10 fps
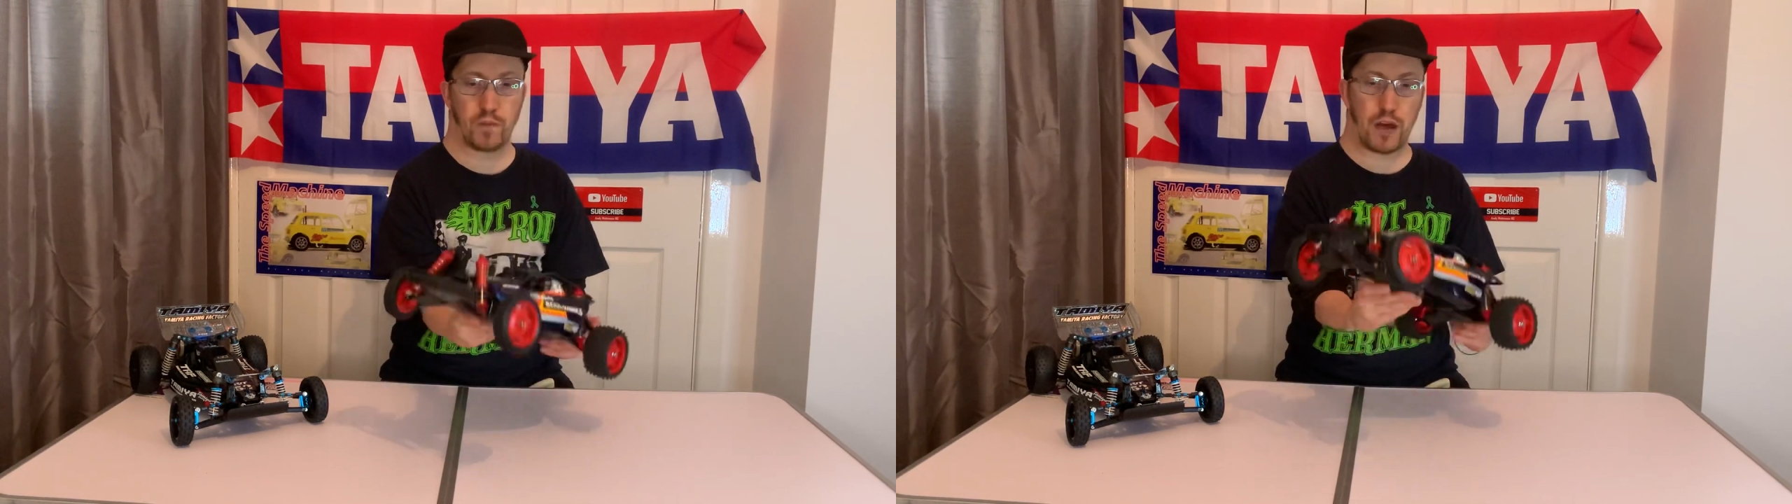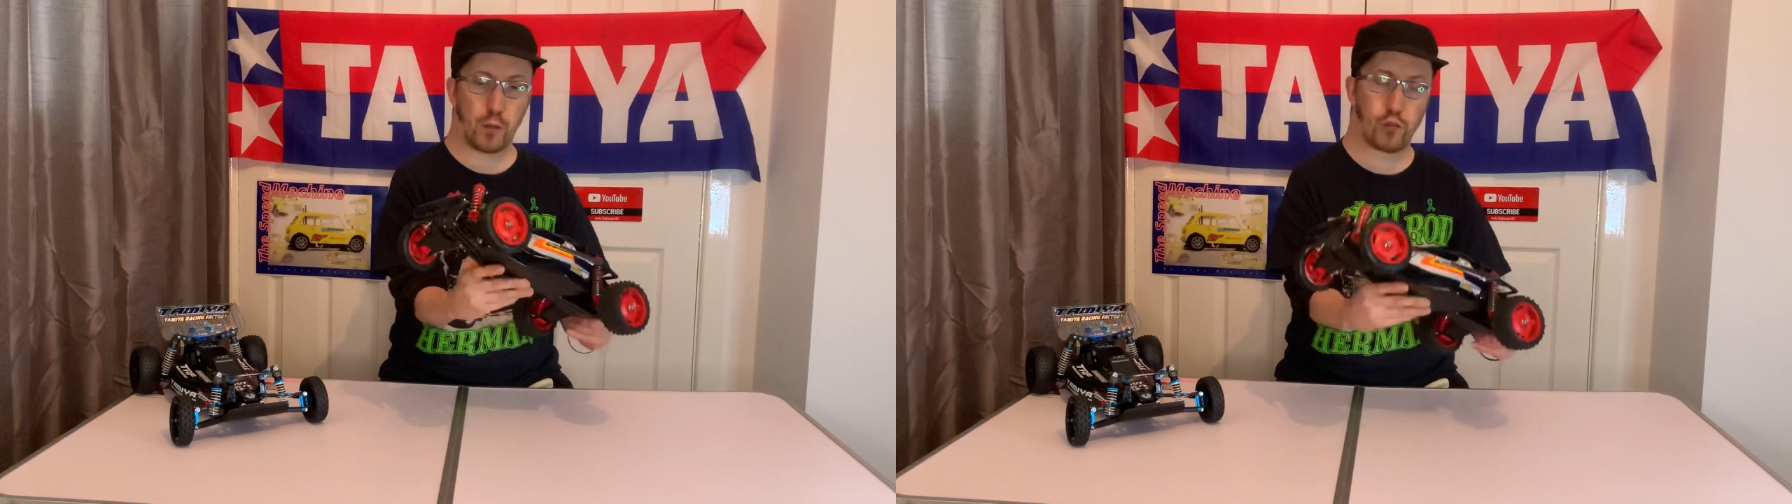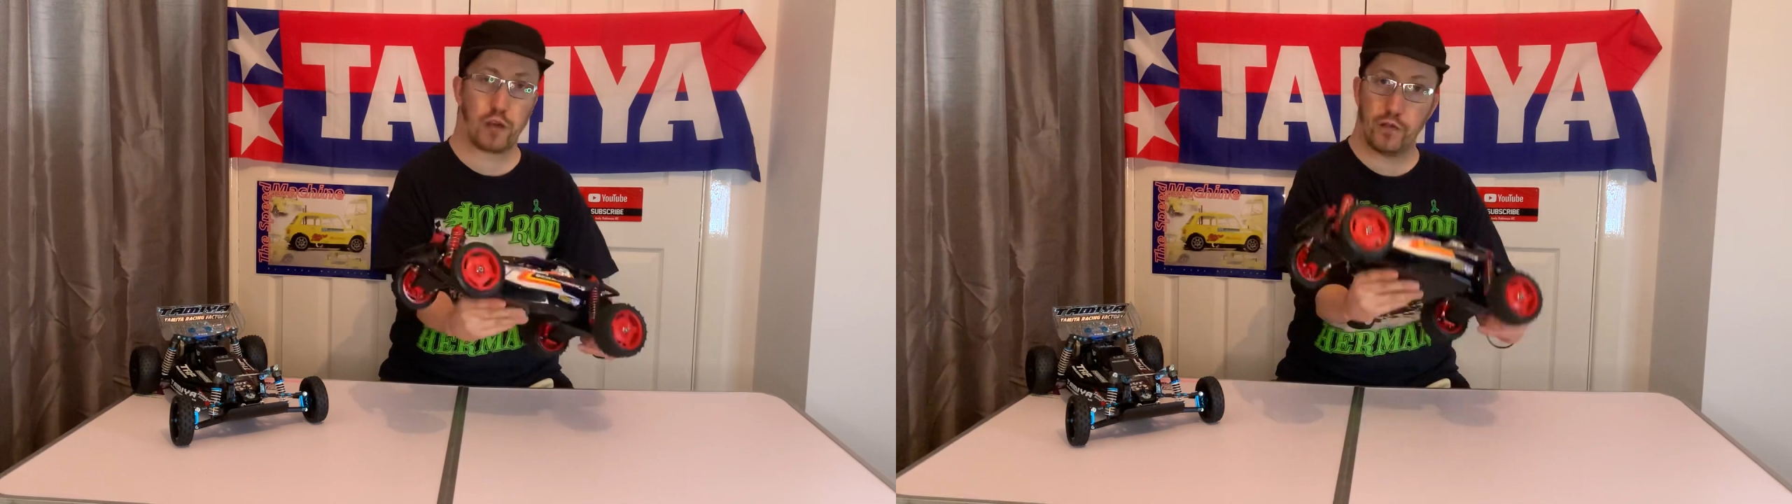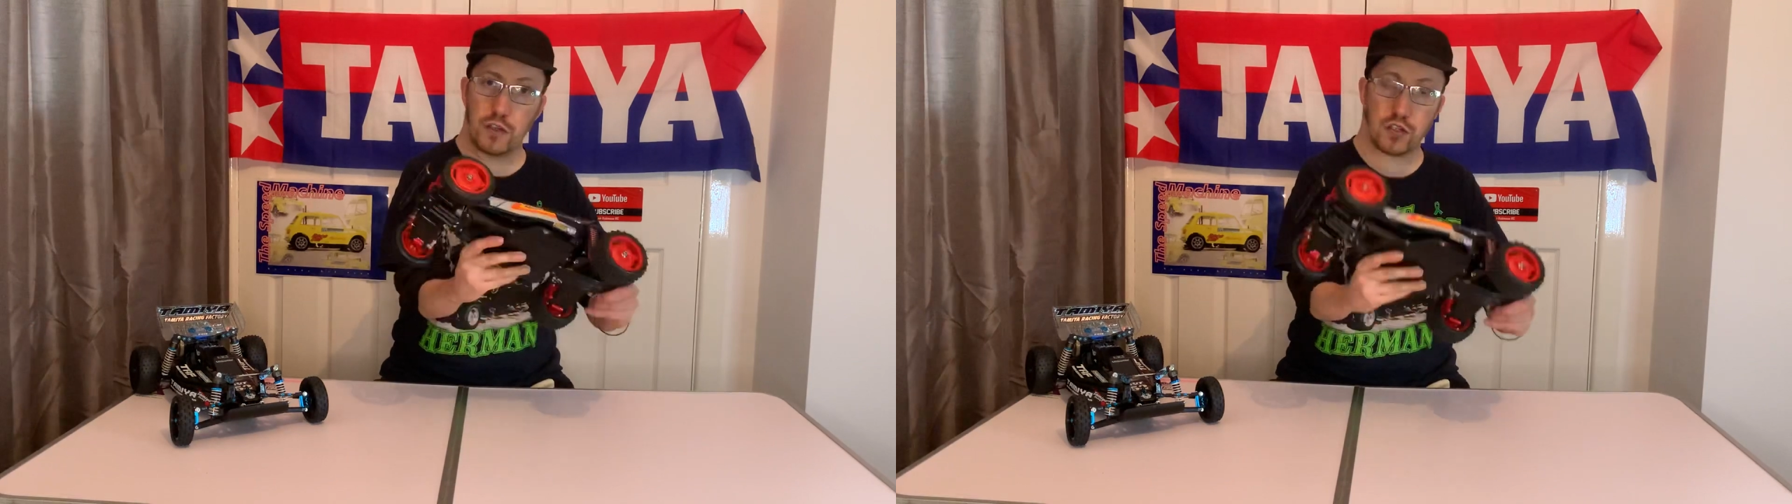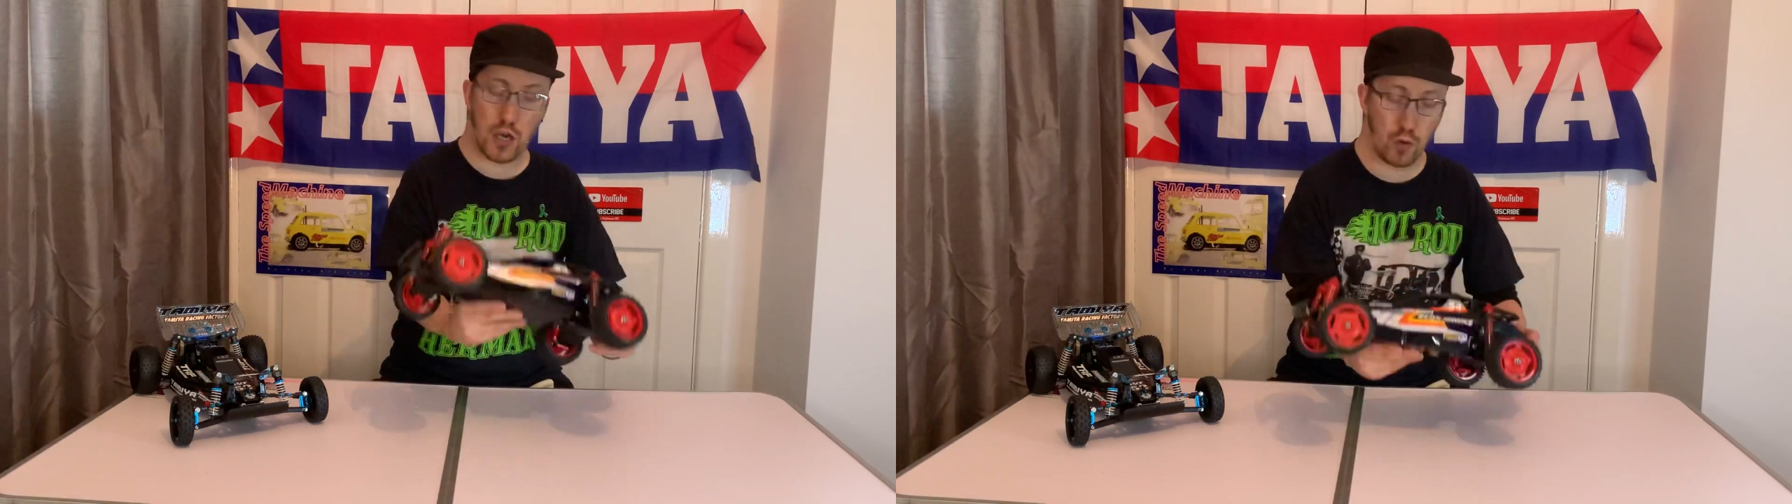Now, the
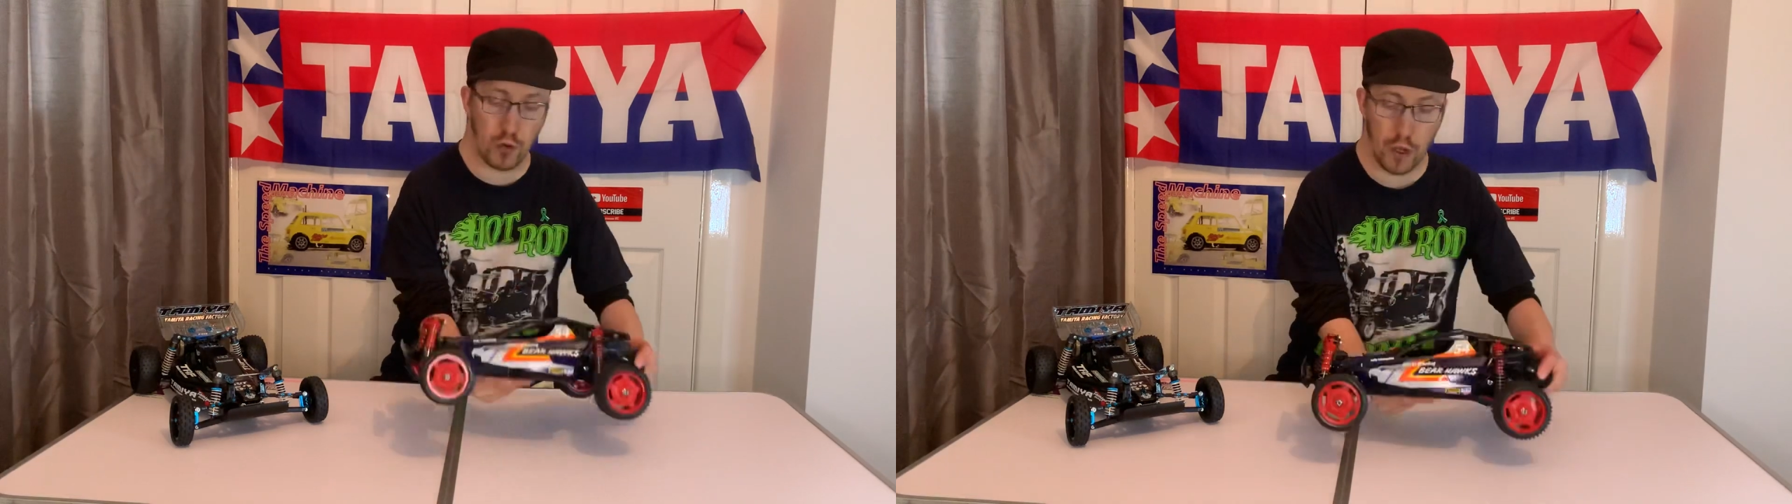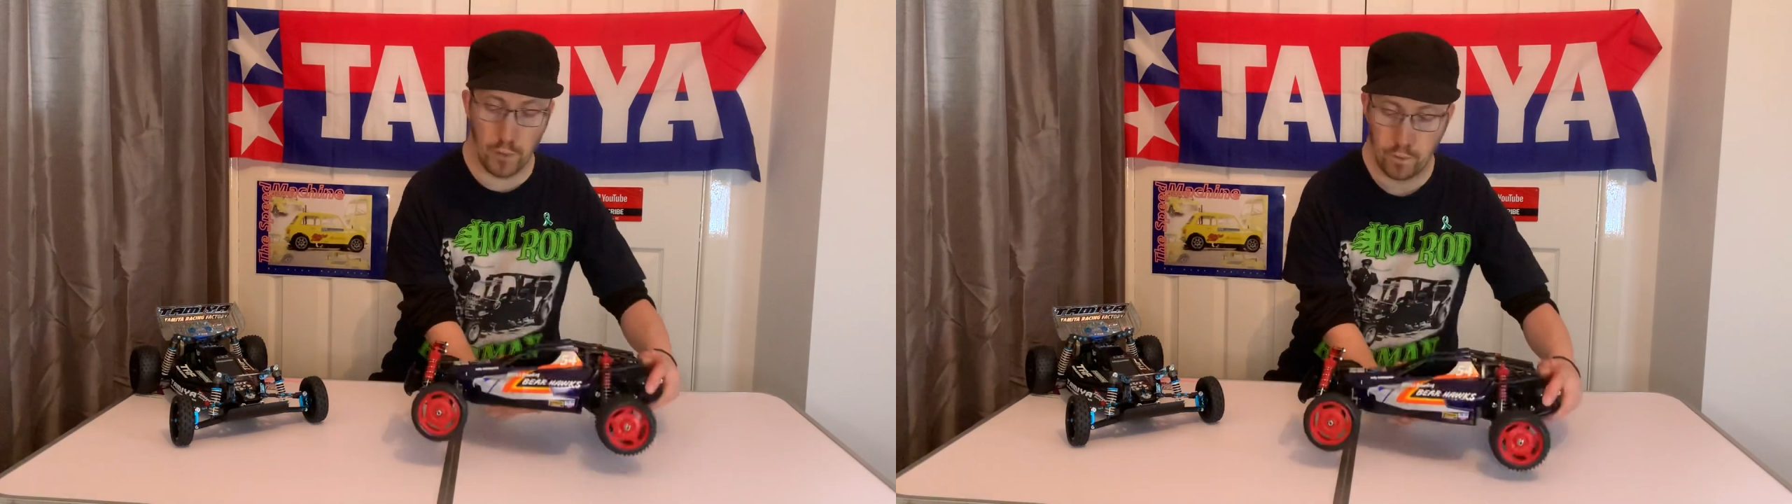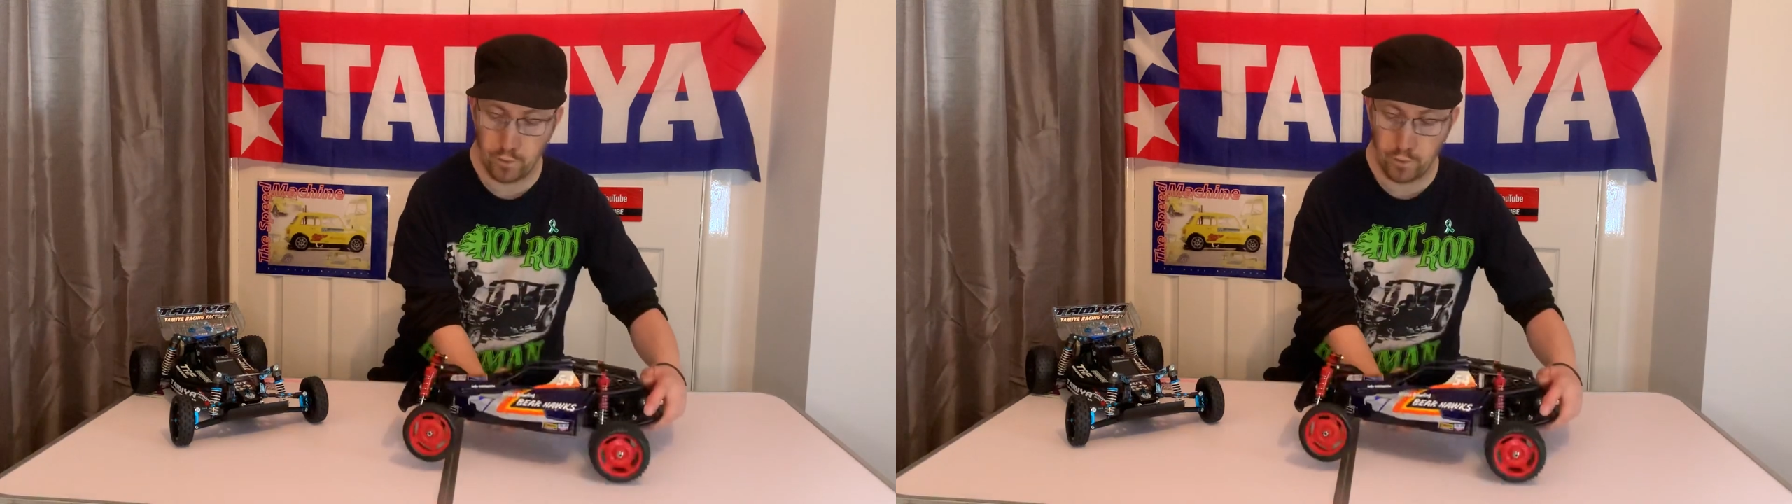previous owner,